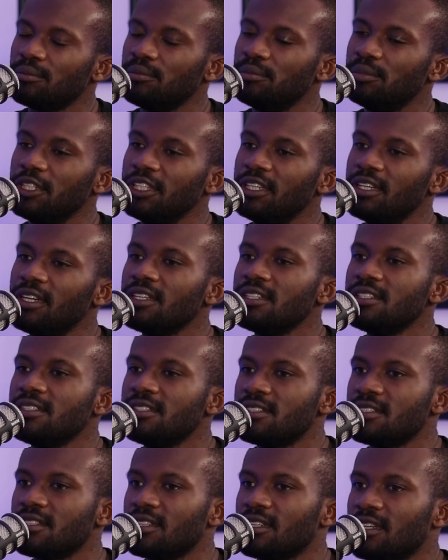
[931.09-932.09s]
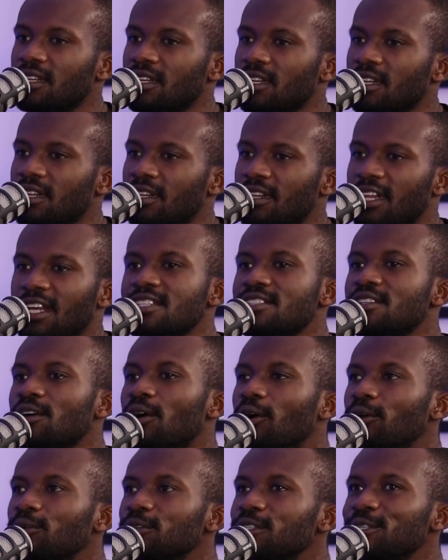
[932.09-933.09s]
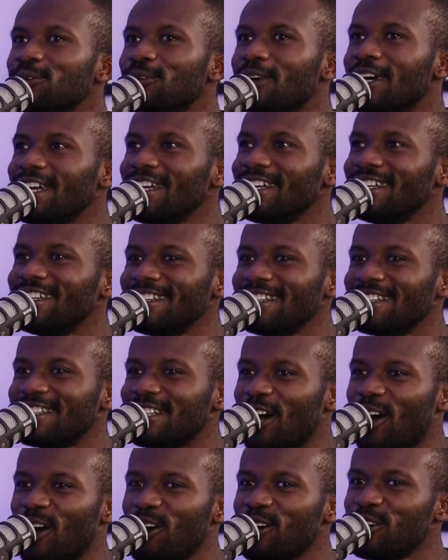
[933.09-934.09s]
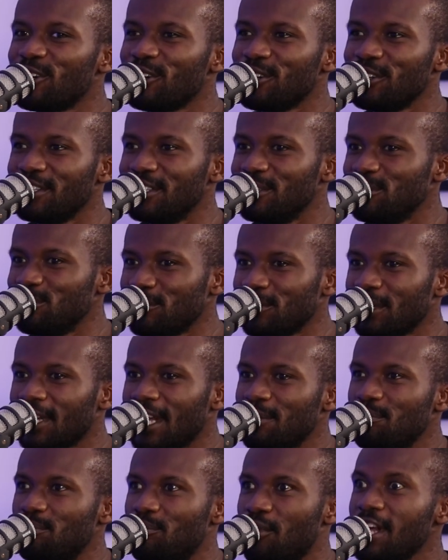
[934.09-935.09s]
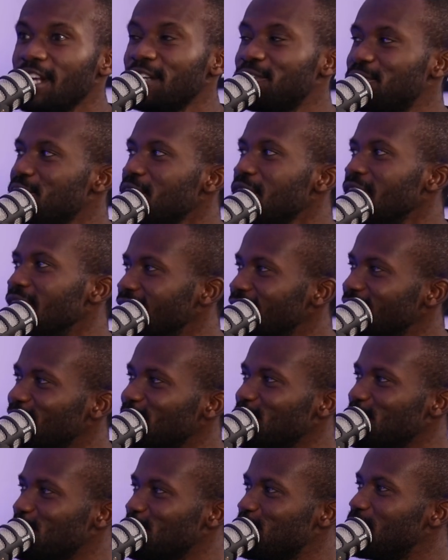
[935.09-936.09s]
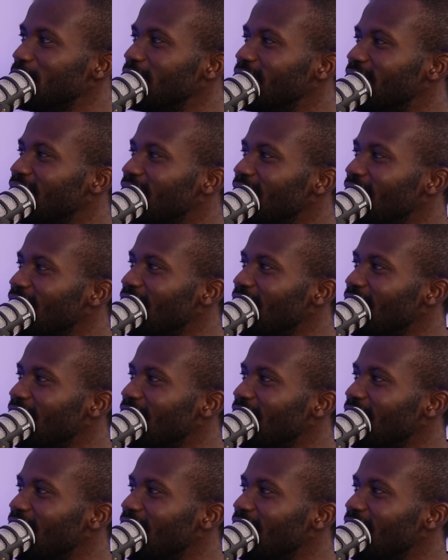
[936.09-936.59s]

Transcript: because that is the only way the algorithm can break free, so to speak,